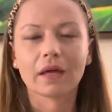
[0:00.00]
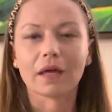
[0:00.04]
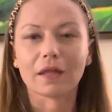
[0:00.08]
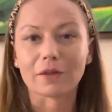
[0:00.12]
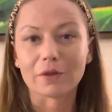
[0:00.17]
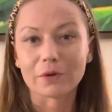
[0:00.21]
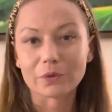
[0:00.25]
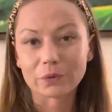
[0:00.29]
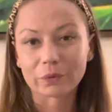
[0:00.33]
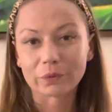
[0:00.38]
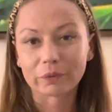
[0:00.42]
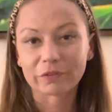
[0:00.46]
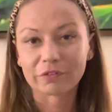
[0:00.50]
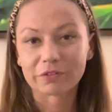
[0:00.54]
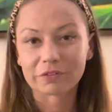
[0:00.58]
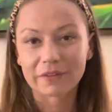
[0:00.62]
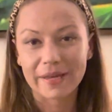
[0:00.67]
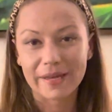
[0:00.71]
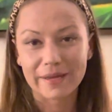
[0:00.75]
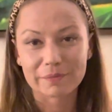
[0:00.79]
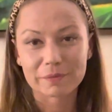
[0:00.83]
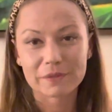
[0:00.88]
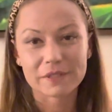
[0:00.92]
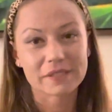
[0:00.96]
Hello Twin
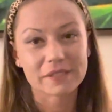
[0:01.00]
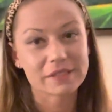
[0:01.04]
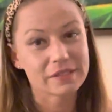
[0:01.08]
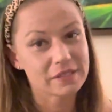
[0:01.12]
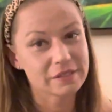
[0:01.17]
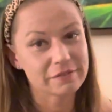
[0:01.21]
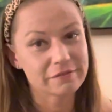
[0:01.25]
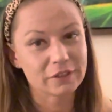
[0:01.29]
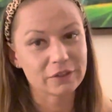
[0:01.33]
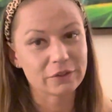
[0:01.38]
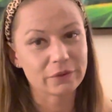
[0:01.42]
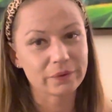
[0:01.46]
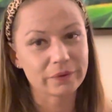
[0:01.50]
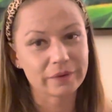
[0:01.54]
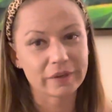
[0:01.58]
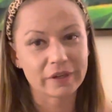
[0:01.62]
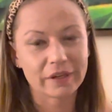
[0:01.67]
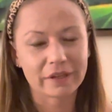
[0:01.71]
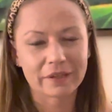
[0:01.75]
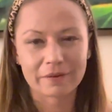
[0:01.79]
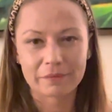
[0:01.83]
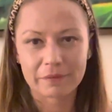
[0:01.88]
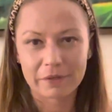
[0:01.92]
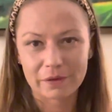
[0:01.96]
Flames, this is Viktoriia
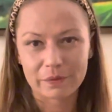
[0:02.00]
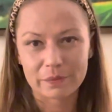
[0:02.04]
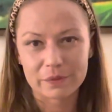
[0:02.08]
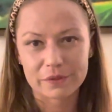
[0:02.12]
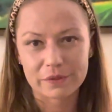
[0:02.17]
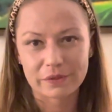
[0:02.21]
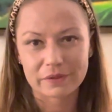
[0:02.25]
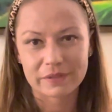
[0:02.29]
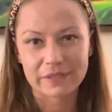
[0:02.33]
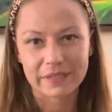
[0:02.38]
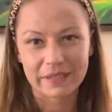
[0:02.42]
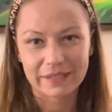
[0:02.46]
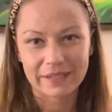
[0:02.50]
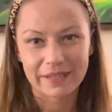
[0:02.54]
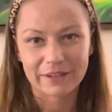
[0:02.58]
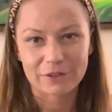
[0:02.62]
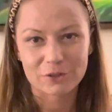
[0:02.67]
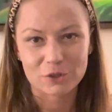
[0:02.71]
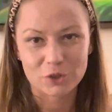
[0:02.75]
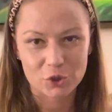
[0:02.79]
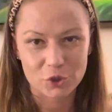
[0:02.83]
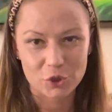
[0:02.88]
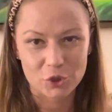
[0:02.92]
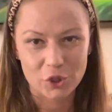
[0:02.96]
and I'm here with your daily
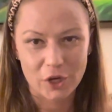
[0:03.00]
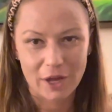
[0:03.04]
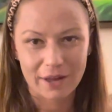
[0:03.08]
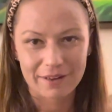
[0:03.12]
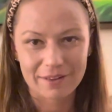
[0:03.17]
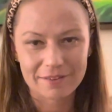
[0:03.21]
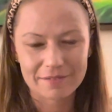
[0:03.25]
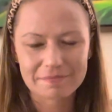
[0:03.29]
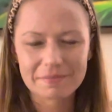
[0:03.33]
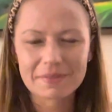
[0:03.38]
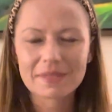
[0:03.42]
energy check.